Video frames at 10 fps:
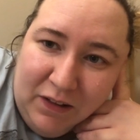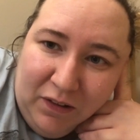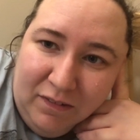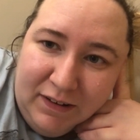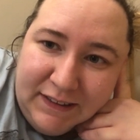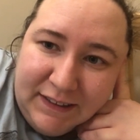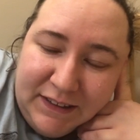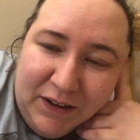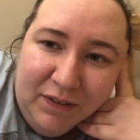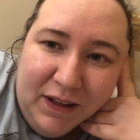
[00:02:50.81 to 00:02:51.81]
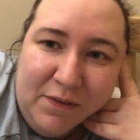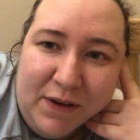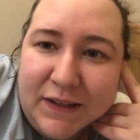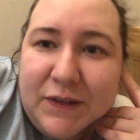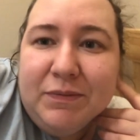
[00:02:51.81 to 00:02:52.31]
to Lawrence and not really
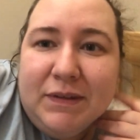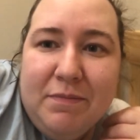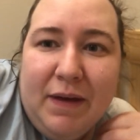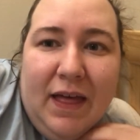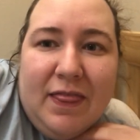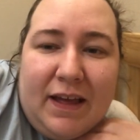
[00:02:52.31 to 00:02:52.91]
wanted to come to me.